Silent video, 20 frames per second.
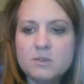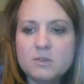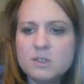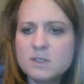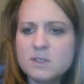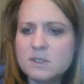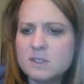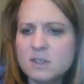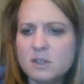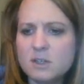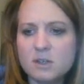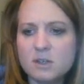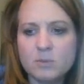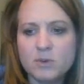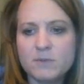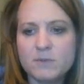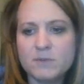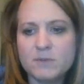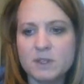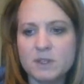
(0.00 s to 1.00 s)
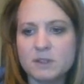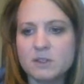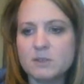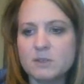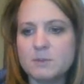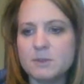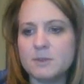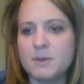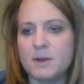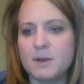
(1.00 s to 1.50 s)
Just to tell you briefly a
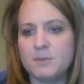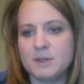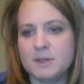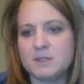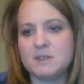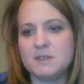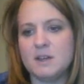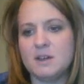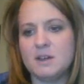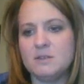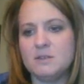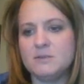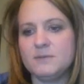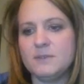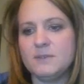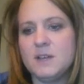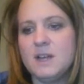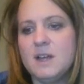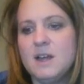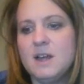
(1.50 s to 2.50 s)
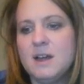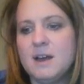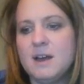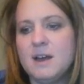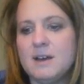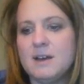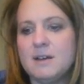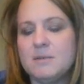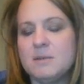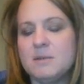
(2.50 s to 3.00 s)
little bit about myself,
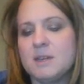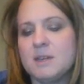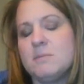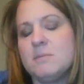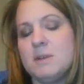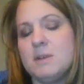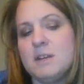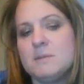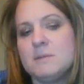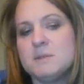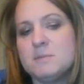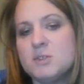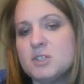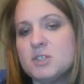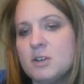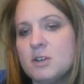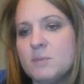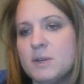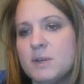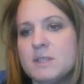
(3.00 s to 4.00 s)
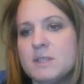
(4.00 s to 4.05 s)
again, my name is Michelle